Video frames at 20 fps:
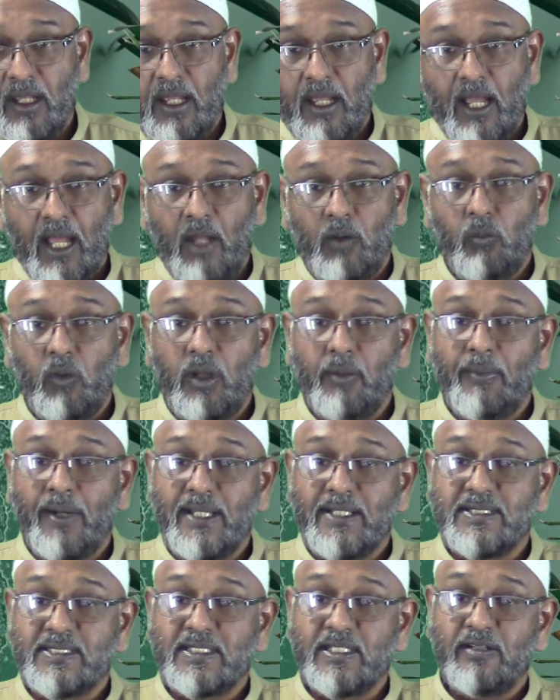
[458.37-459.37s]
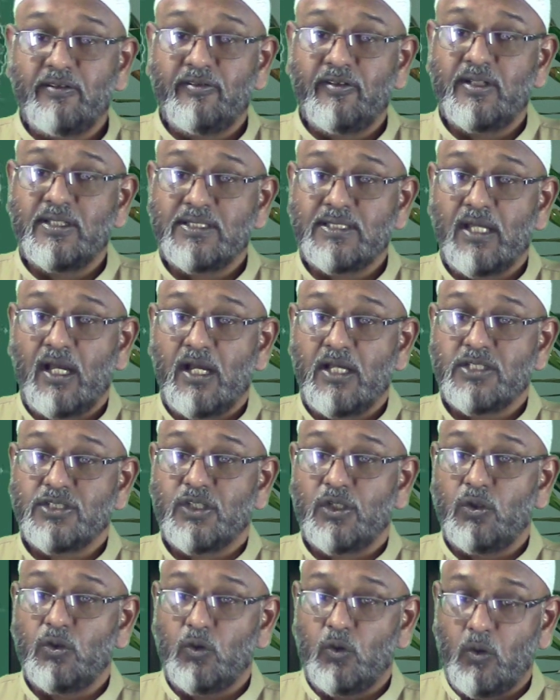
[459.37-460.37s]
and when my servants ask
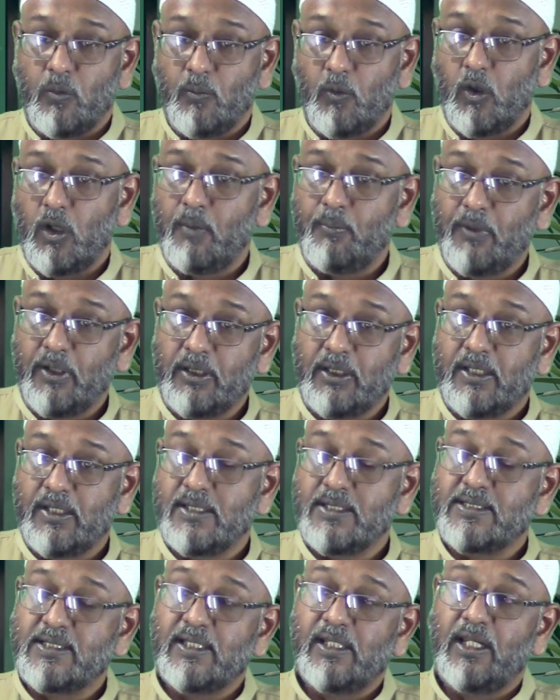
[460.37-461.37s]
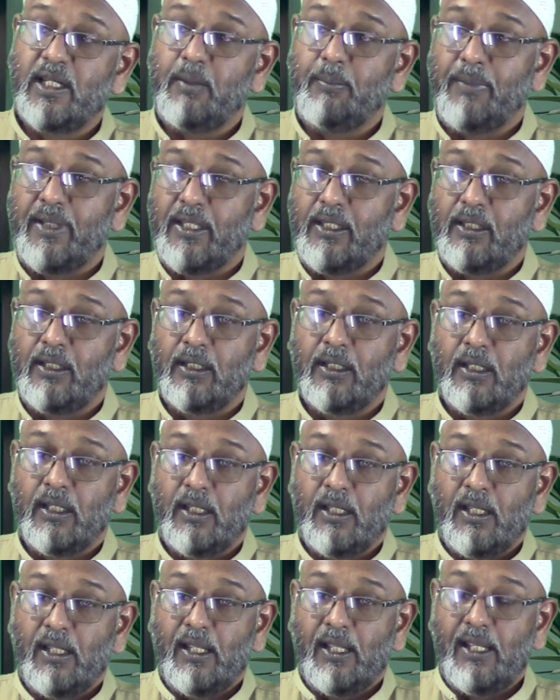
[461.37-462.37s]
you, O Muhammad, concerning me,
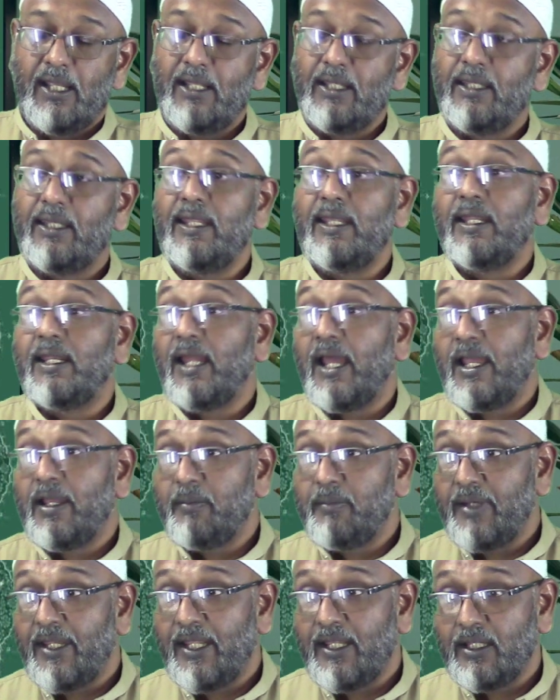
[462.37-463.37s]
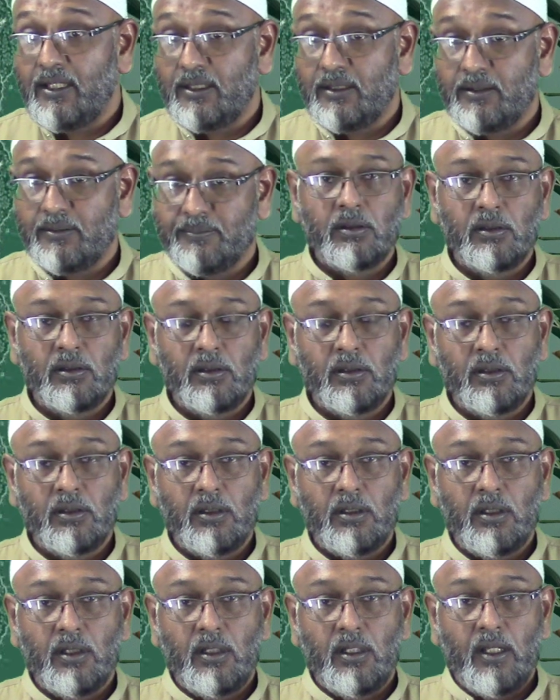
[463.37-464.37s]
indeed I am near.
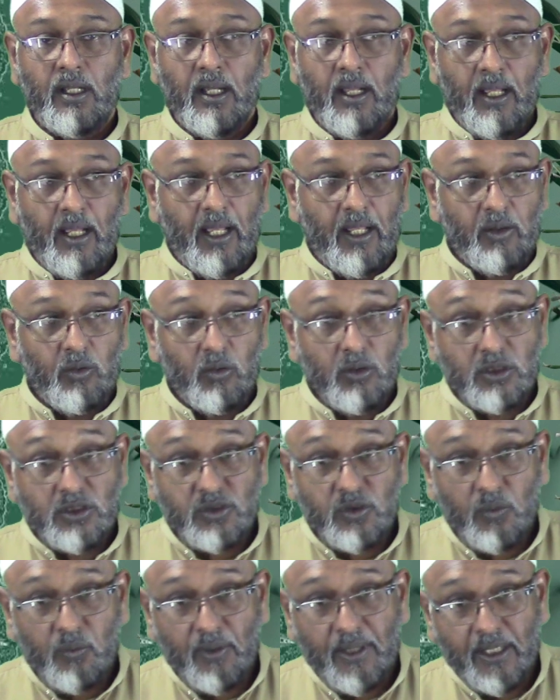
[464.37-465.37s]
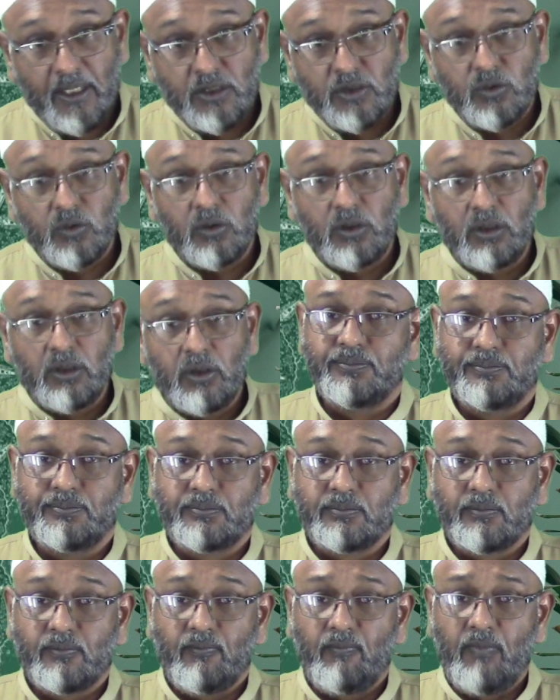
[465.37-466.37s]
And also we are told,
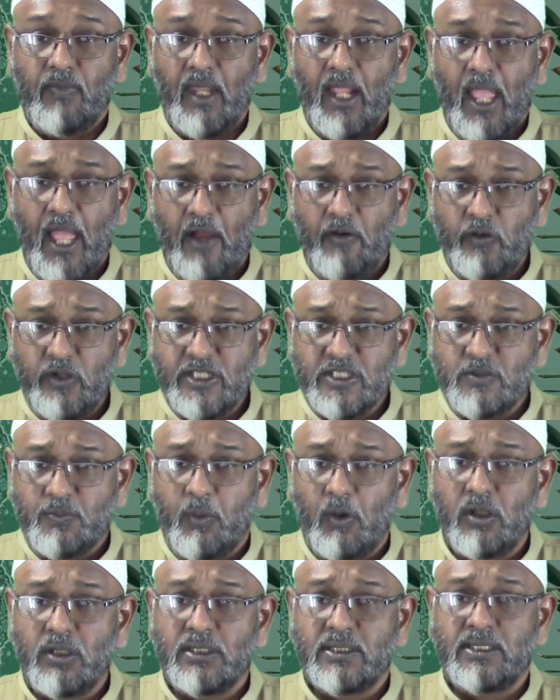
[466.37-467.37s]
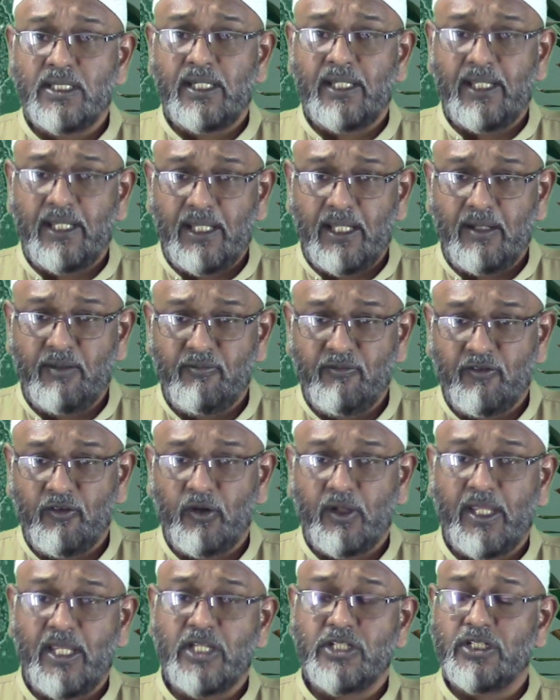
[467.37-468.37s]
I respond to the
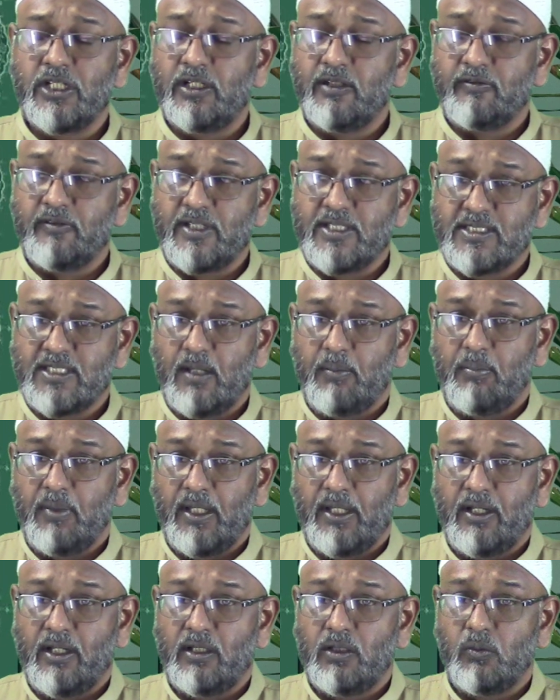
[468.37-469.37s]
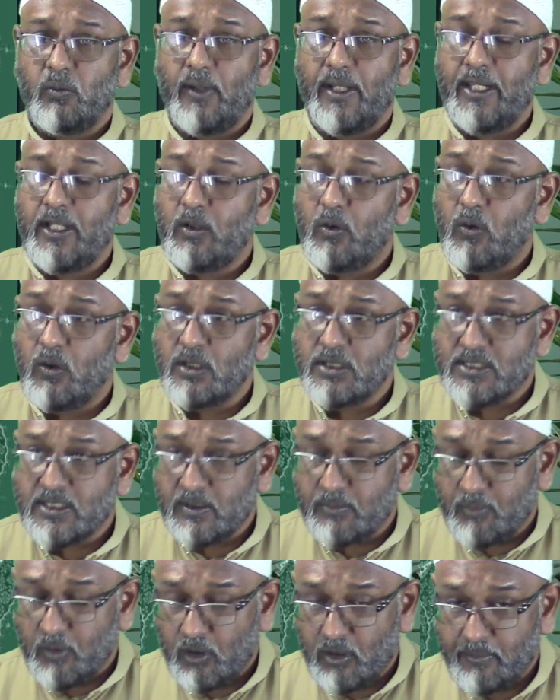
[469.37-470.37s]
invocation of the supplicant when he calls
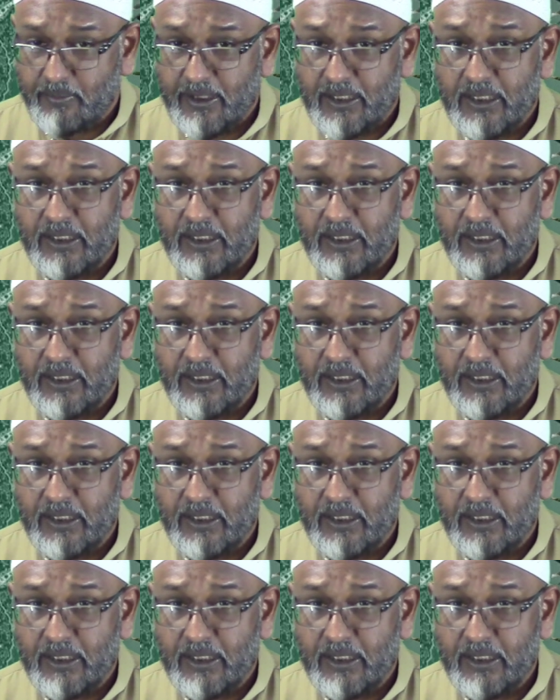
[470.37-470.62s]
upon me.